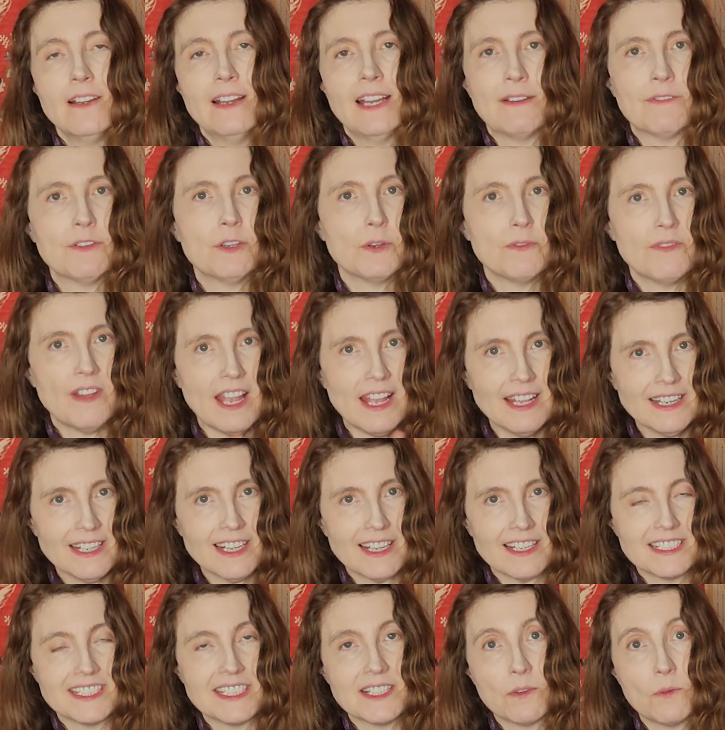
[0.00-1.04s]
If you have any
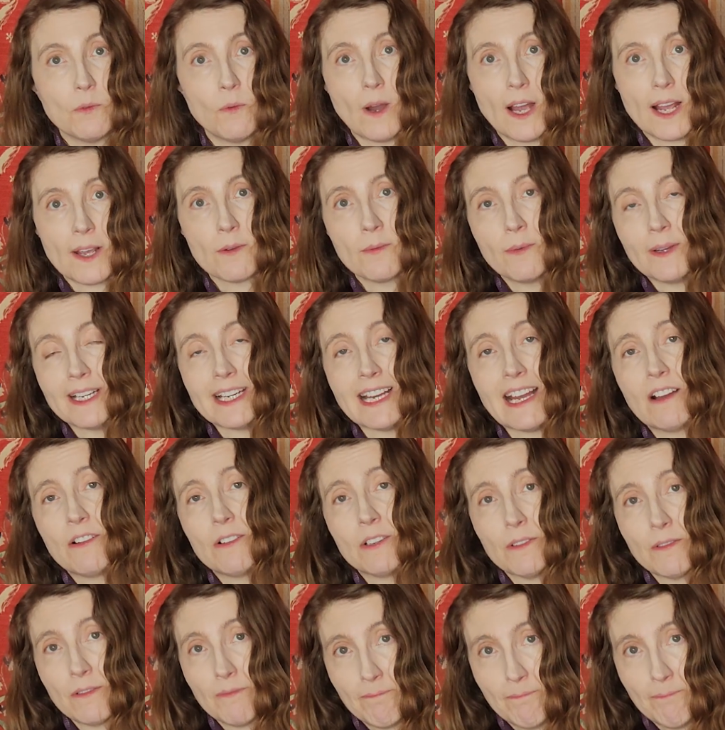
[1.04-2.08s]
idea why we
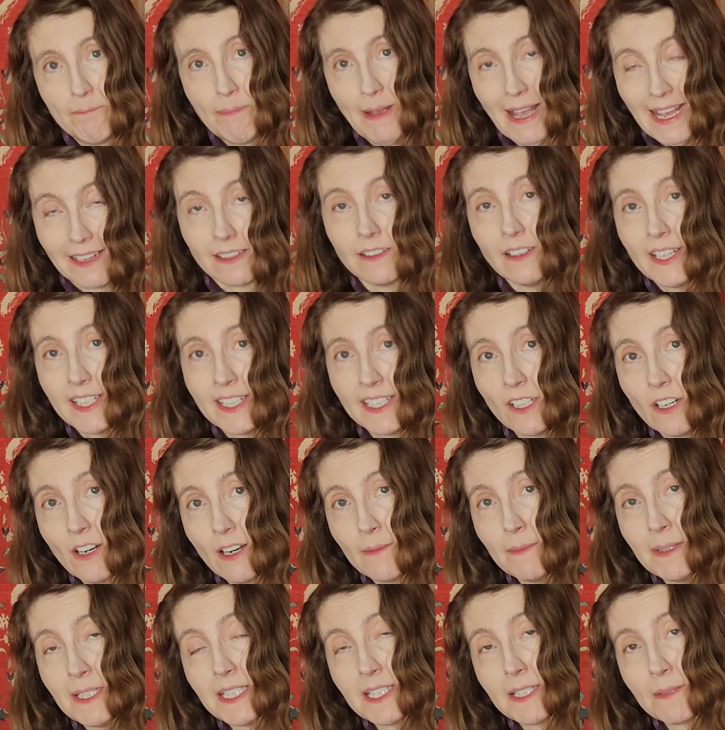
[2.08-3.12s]
now bag line
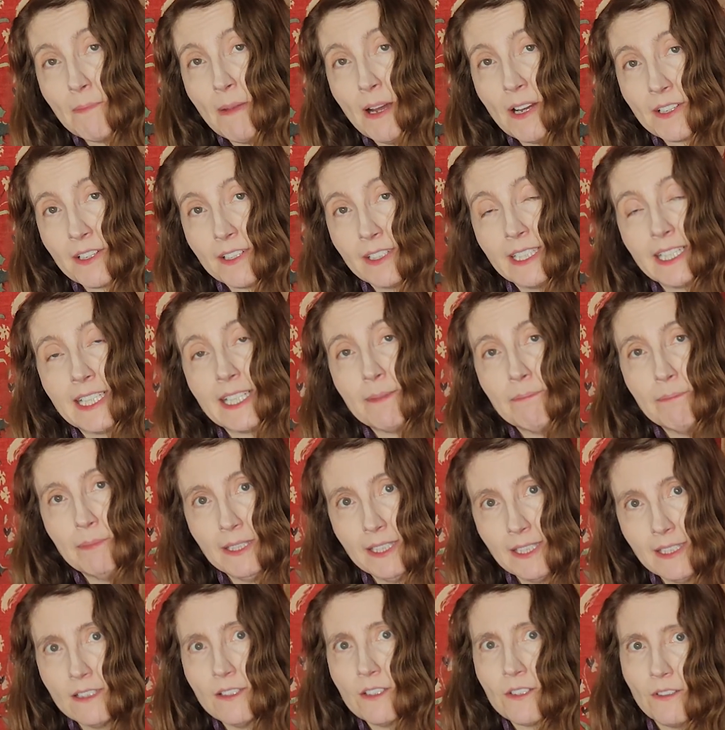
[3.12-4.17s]
garments modernly,
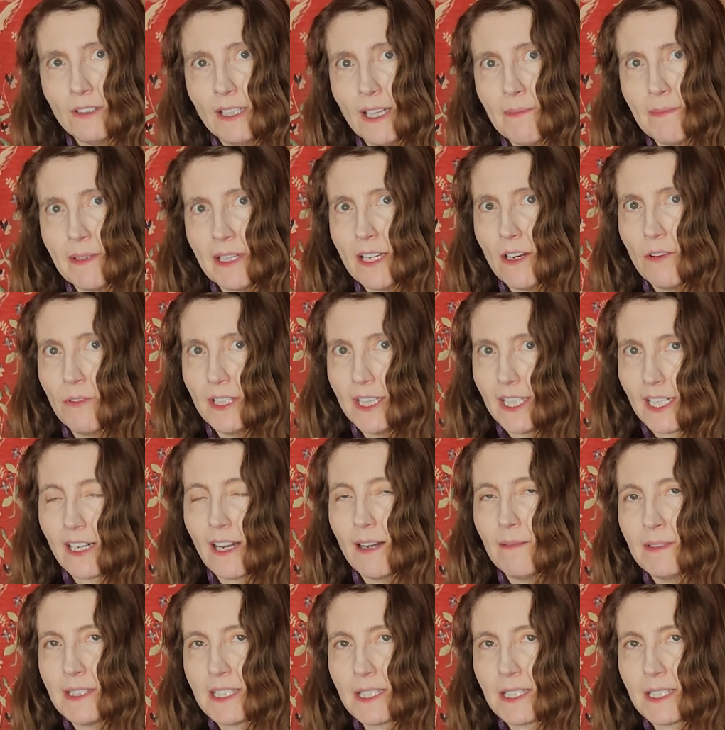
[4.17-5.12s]
please do let me know in the comments